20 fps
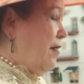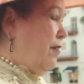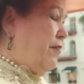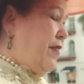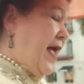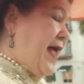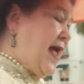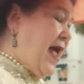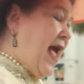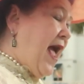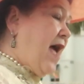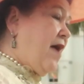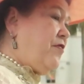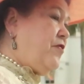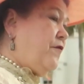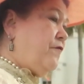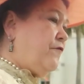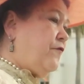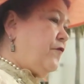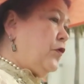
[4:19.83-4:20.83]
They
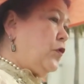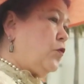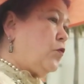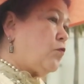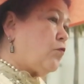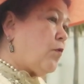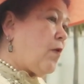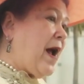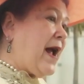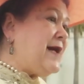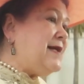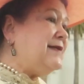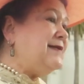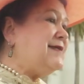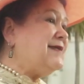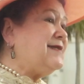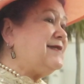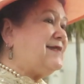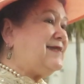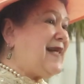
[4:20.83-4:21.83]
had the full right
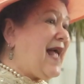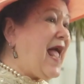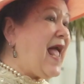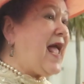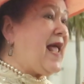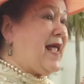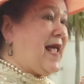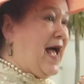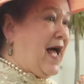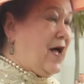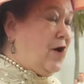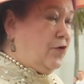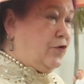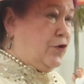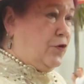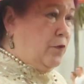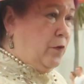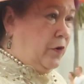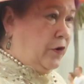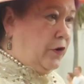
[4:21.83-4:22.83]
to say how
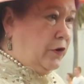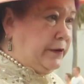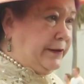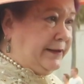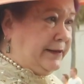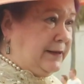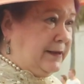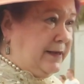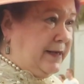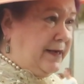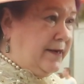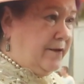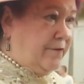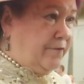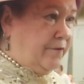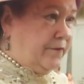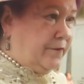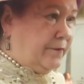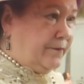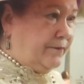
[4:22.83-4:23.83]
you were going to live.
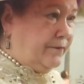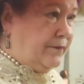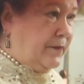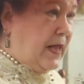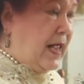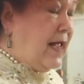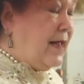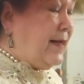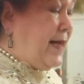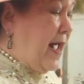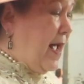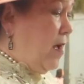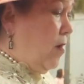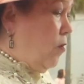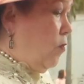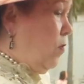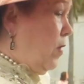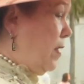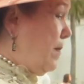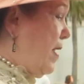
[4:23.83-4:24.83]

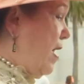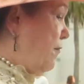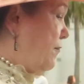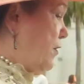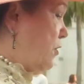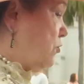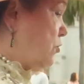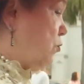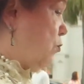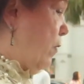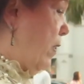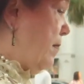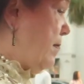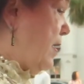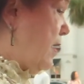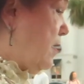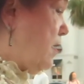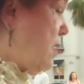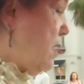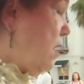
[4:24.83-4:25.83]
Now, what about those
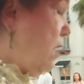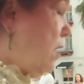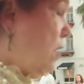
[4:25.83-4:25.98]
women